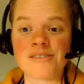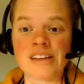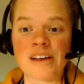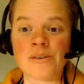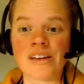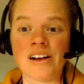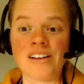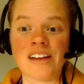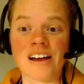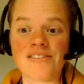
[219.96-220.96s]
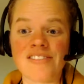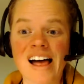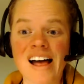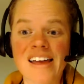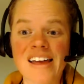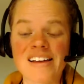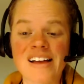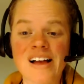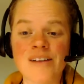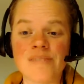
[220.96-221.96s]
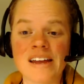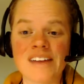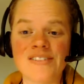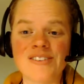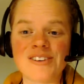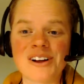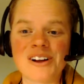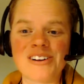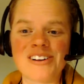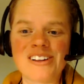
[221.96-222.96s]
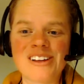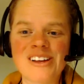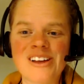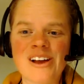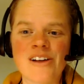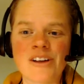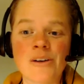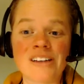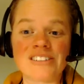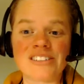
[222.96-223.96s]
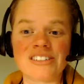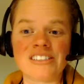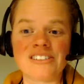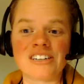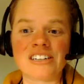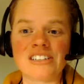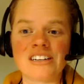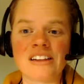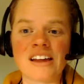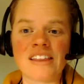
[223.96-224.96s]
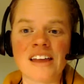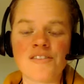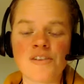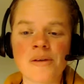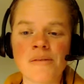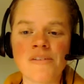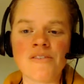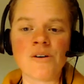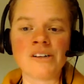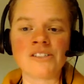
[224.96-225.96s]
that we all not fly. And I've never heard a request or an instruction like that from him before.